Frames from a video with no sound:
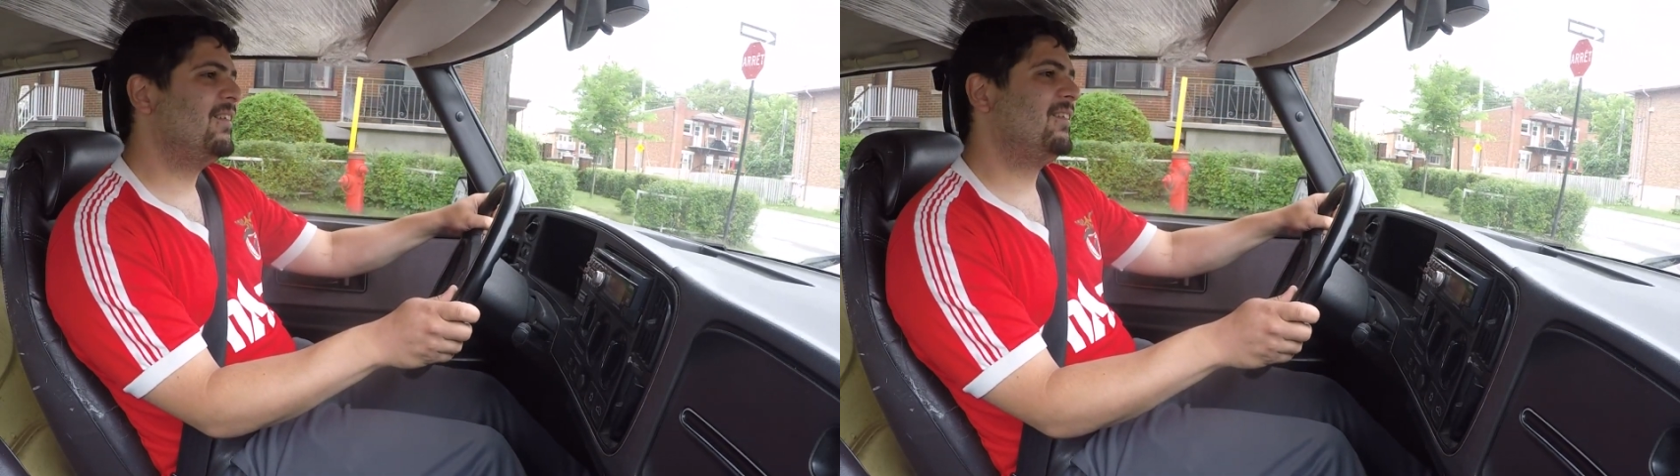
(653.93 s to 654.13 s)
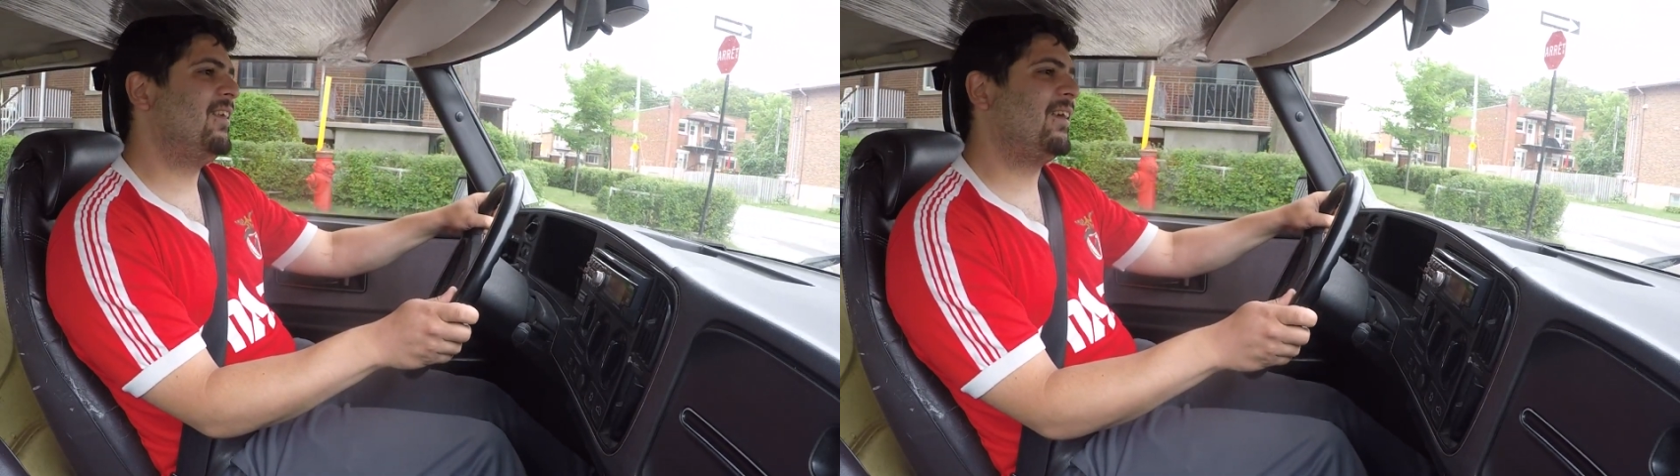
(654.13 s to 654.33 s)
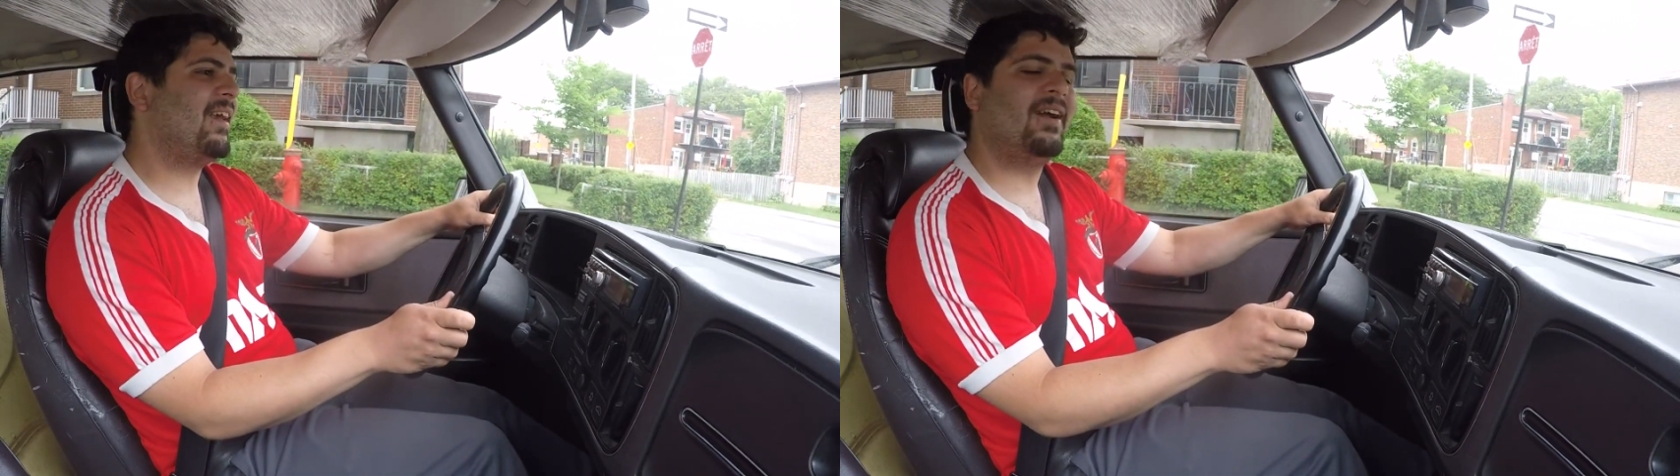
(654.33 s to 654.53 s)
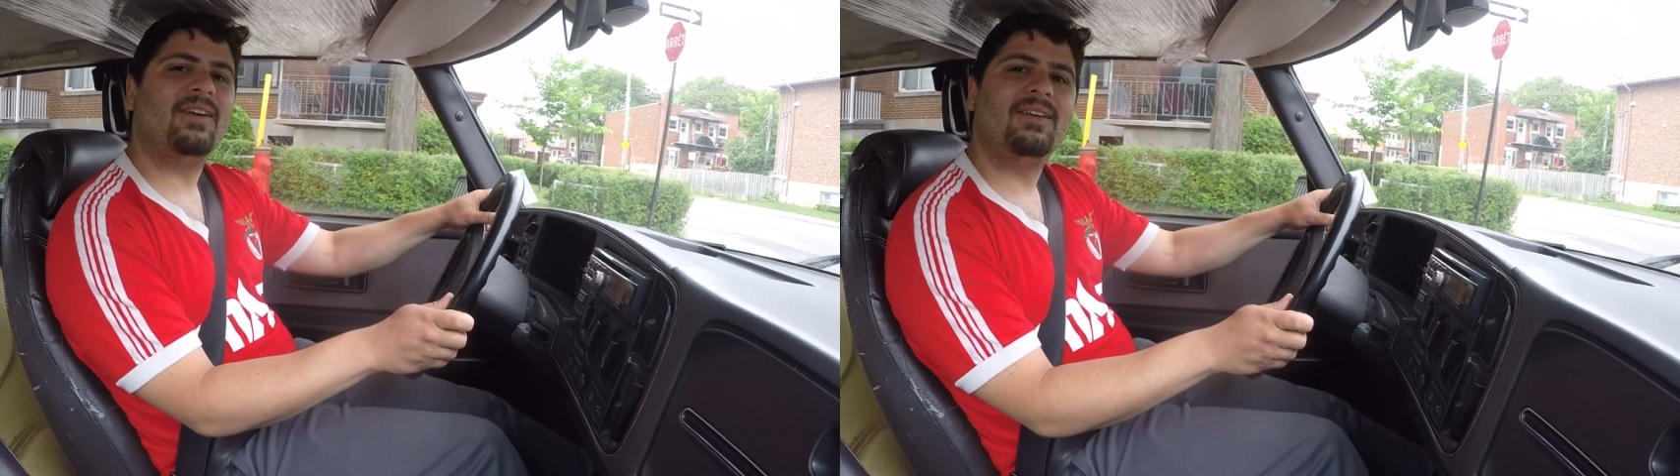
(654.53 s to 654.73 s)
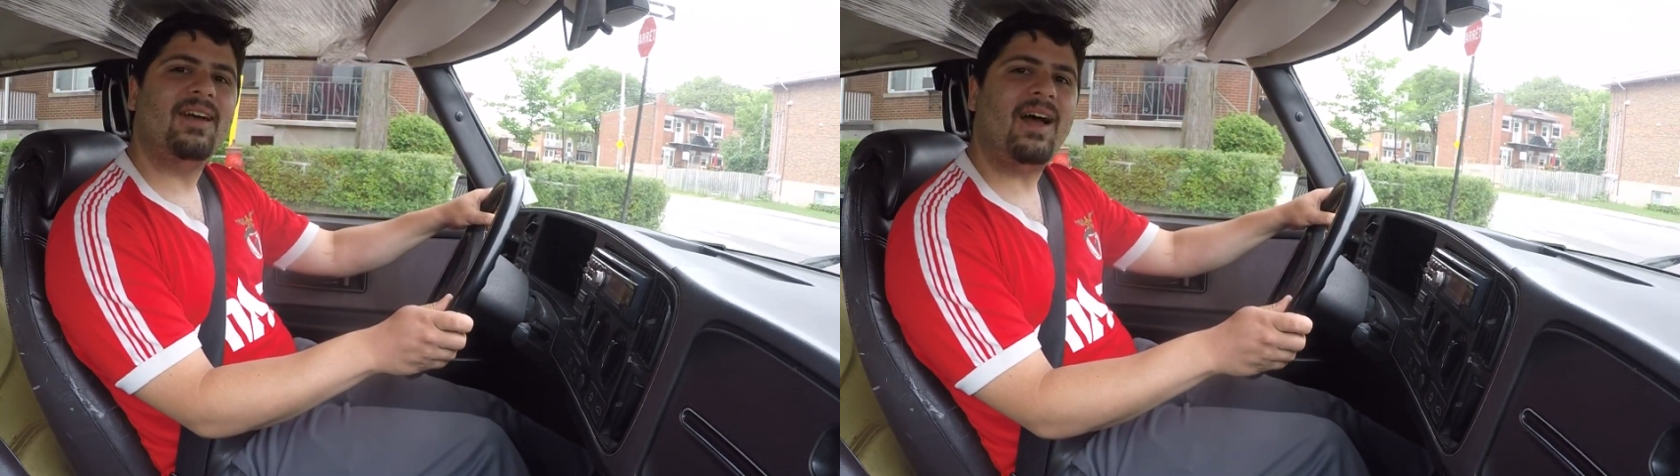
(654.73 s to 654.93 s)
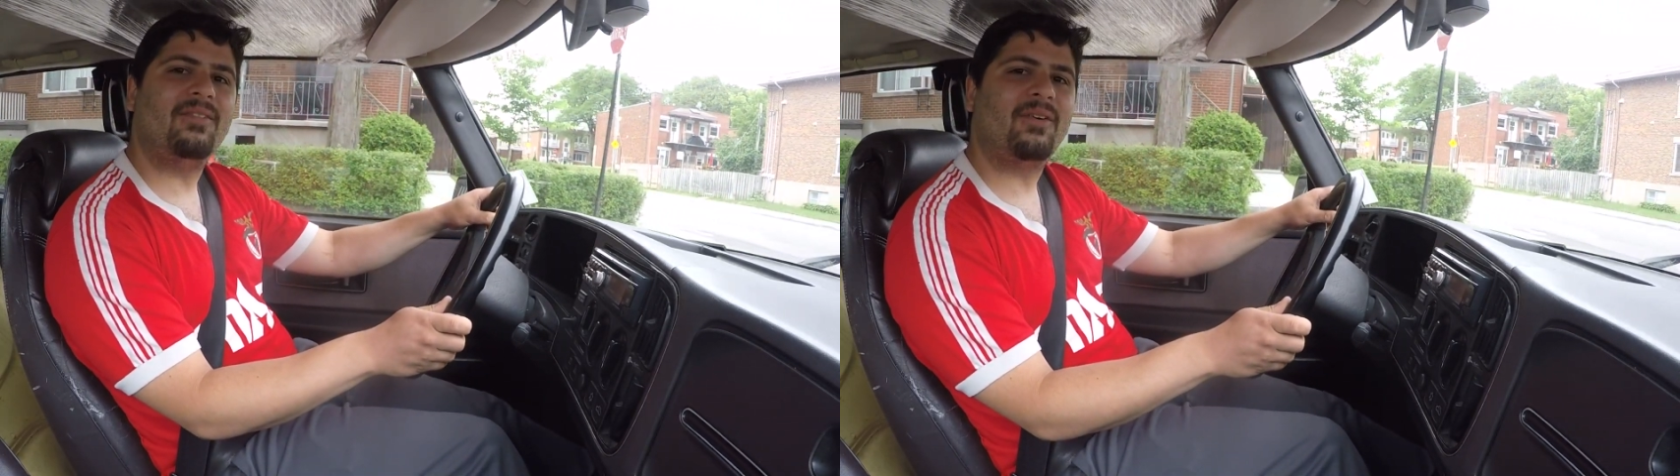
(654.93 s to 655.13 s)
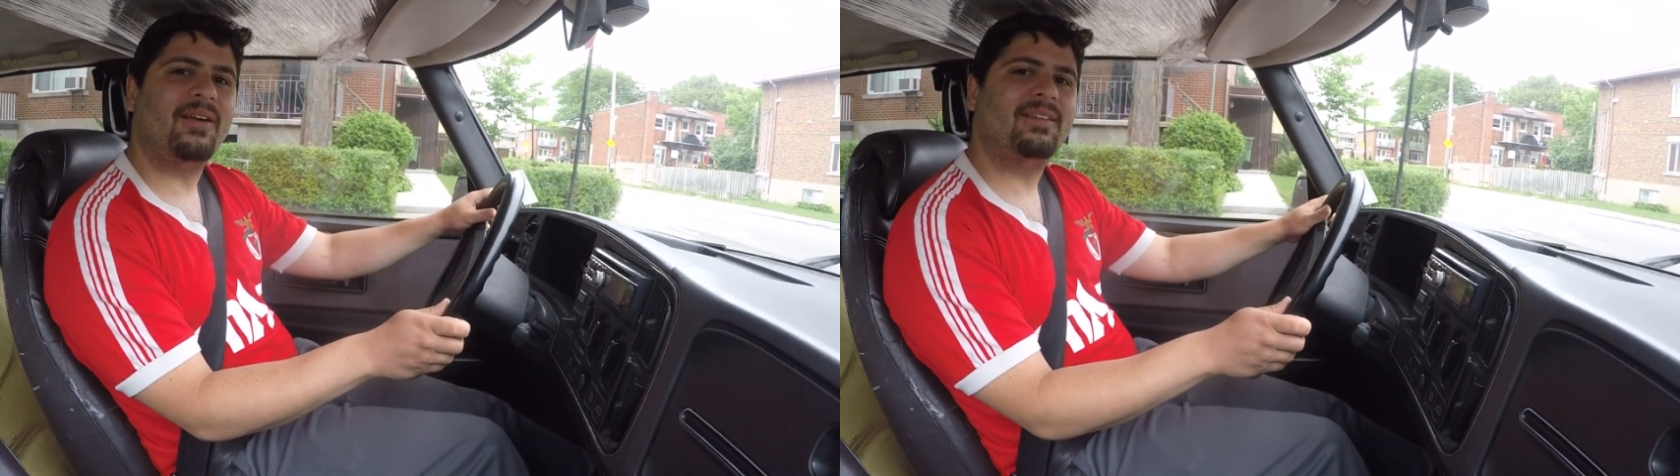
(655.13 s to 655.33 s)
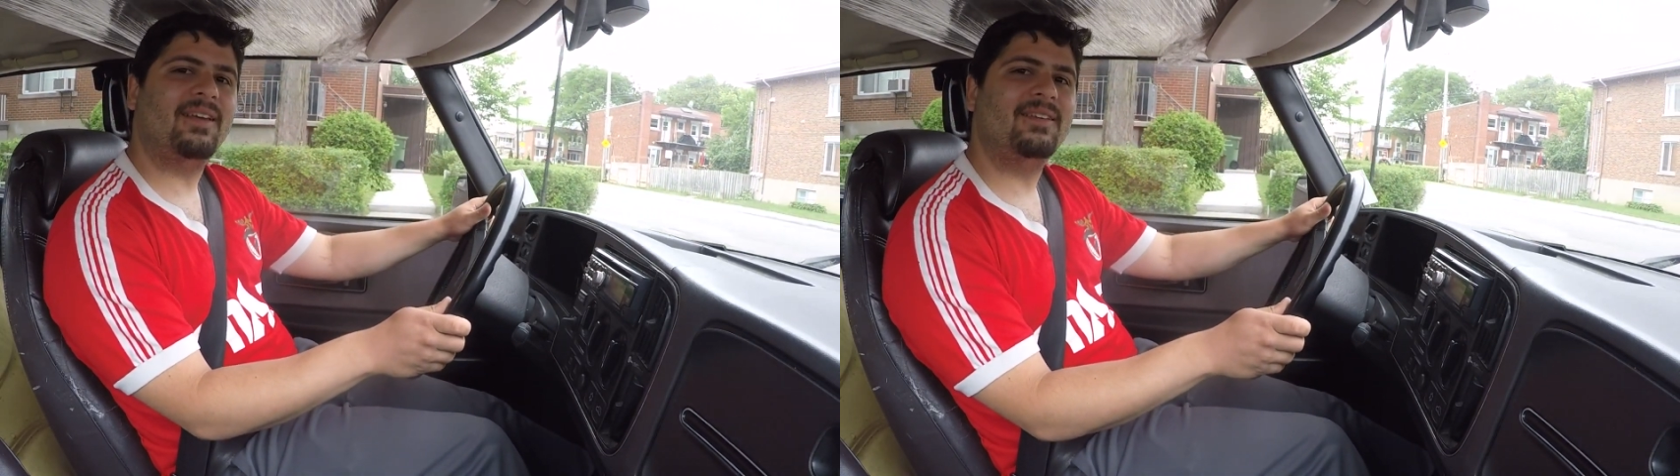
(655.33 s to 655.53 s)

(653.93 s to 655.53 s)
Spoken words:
Take care, have a great day.